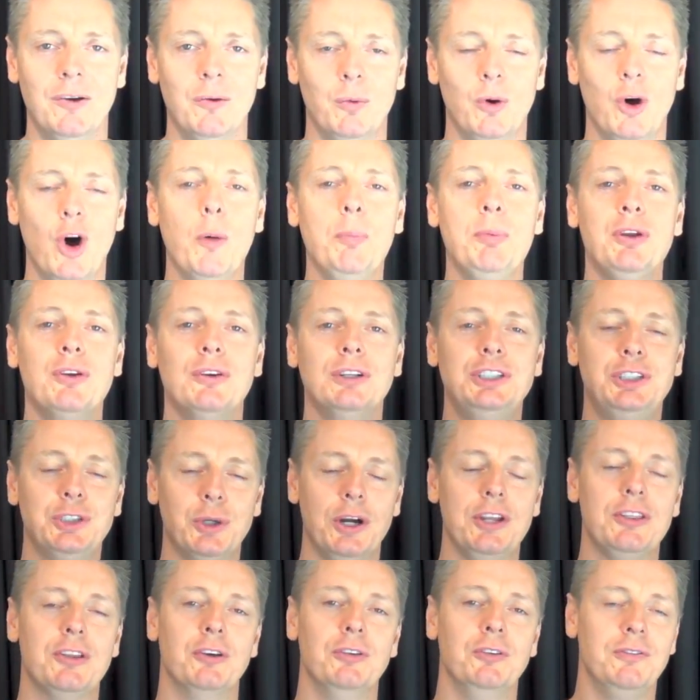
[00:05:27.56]
Well, hope you
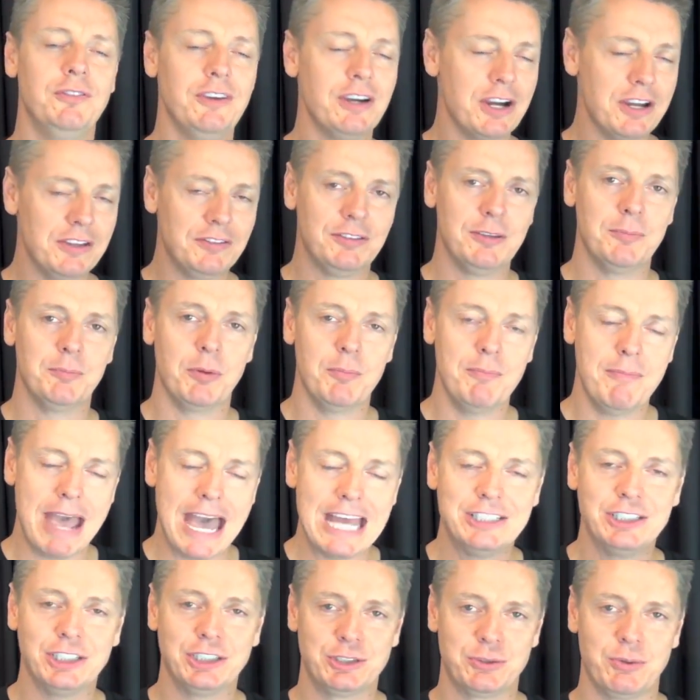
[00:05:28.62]
enjoyed those very simple
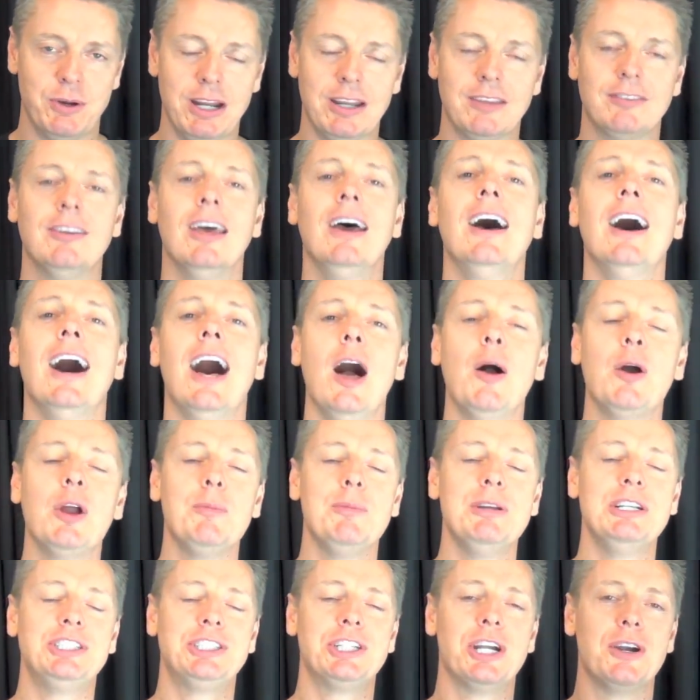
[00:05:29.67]
magic tricks. I'm going
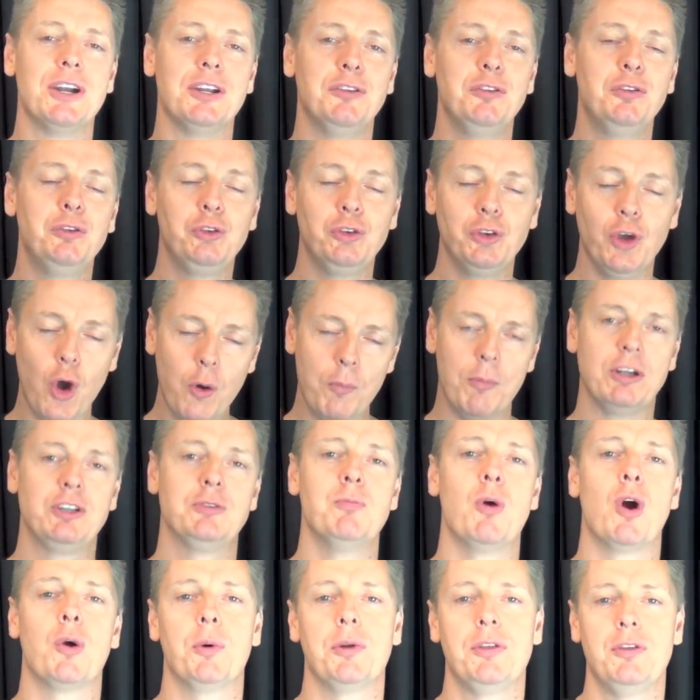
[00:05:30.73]
to be sharing so much
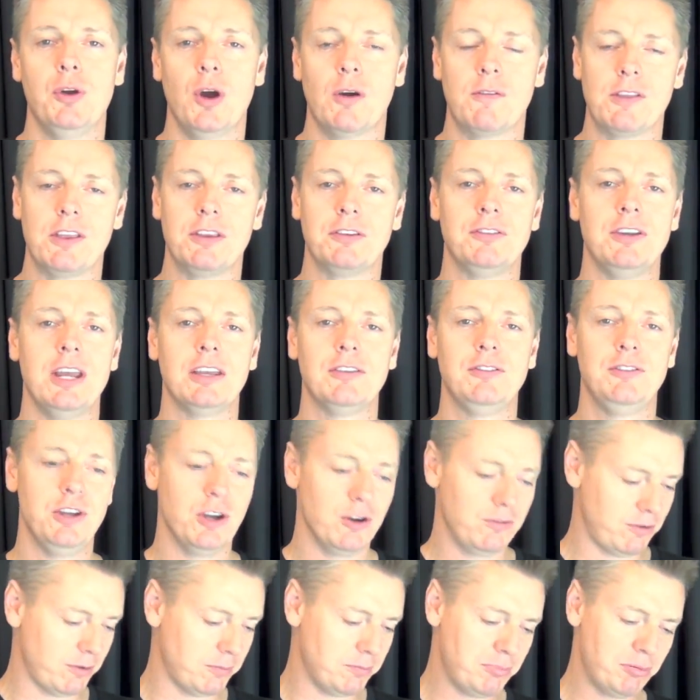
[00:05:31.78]
more with you over this next
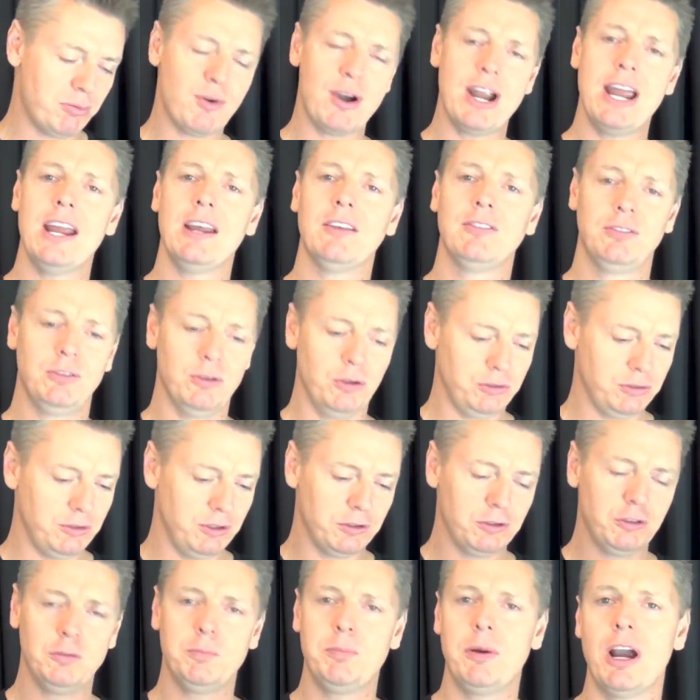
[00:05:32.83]
year, from pranks, social
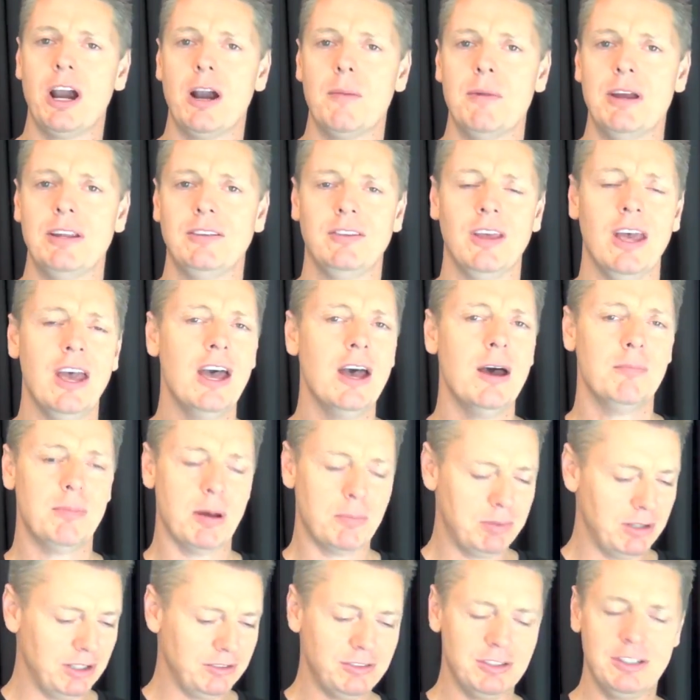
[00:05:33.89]
experiments,
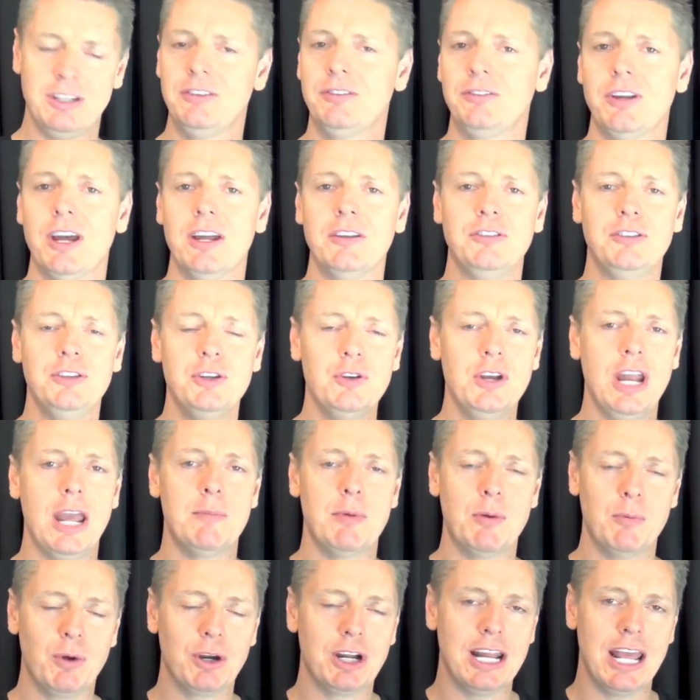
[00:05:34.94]
publicity stunts, you
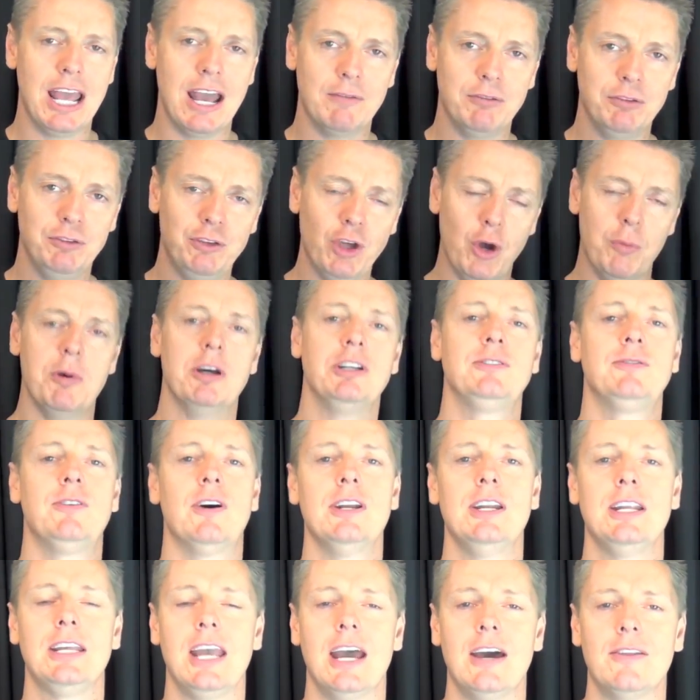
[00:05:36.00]
name it. We're going to have so much
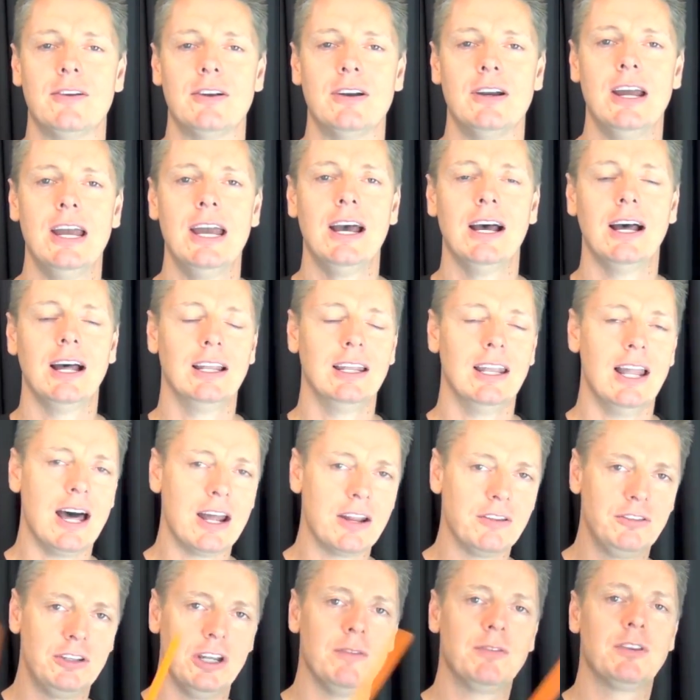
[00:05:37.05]
fun together. A lot
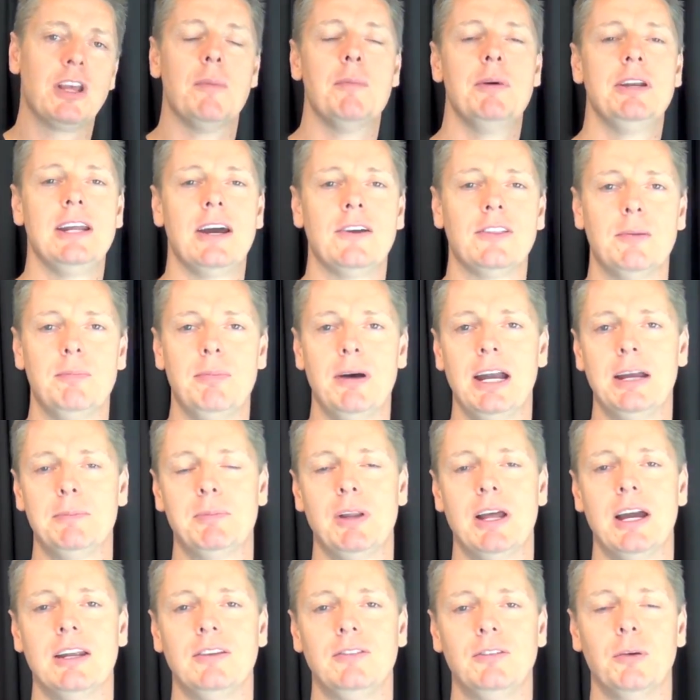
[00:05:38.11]
of stuff's coming down the
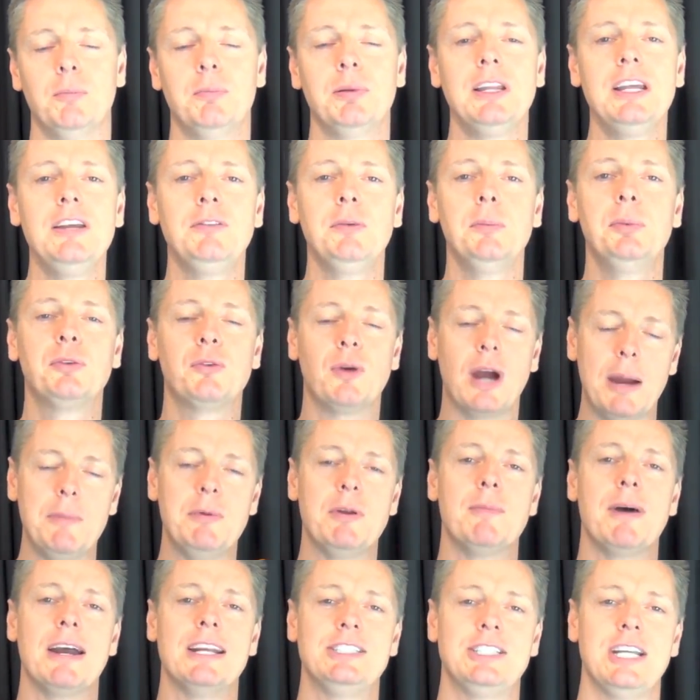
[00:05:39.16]
pipeline, so please subscribe
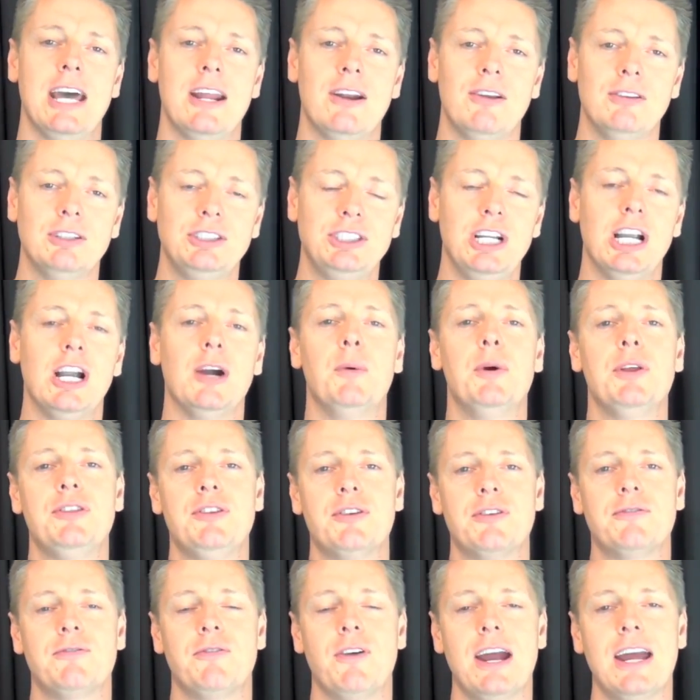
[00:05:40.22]
to my channel, share it with
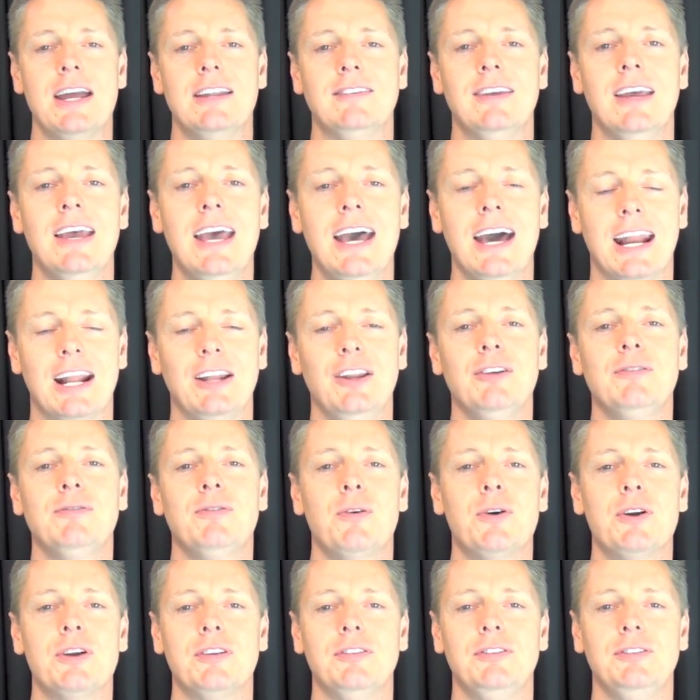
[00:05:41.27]
your friends, and I look
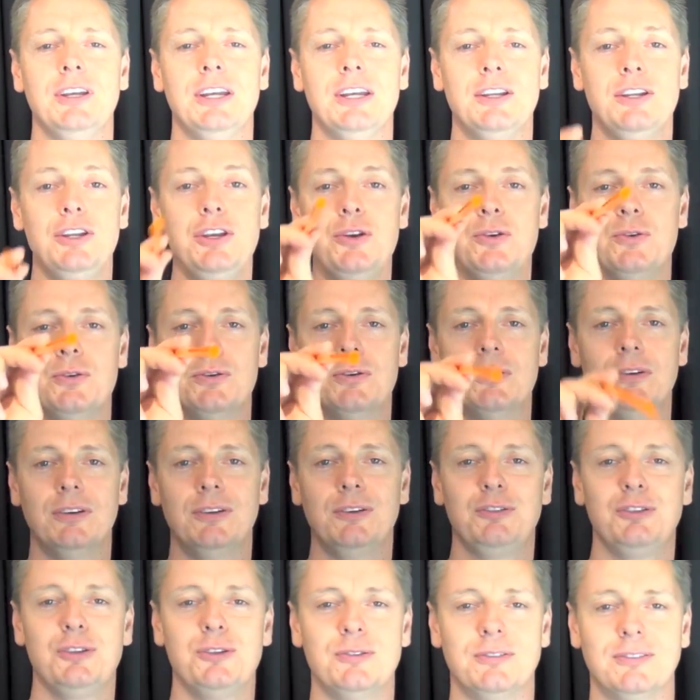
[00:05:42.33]
forward to seeing you
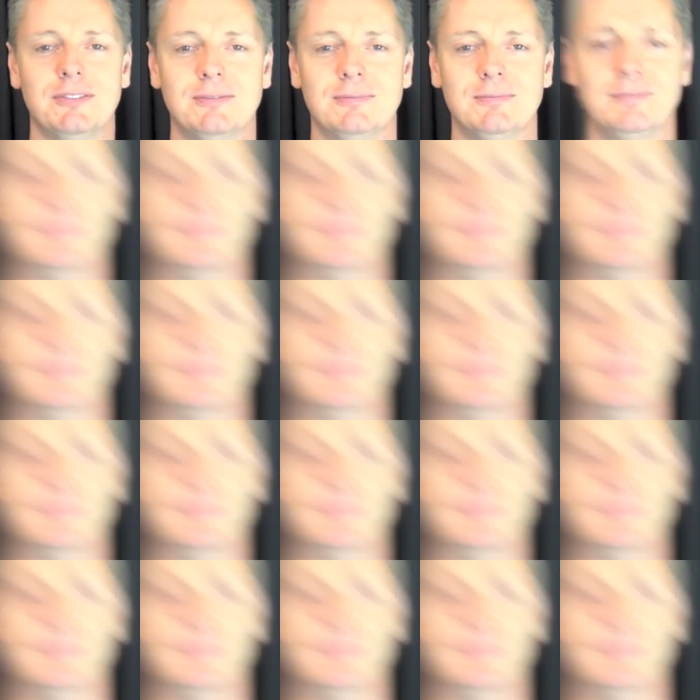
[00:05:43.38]
soon.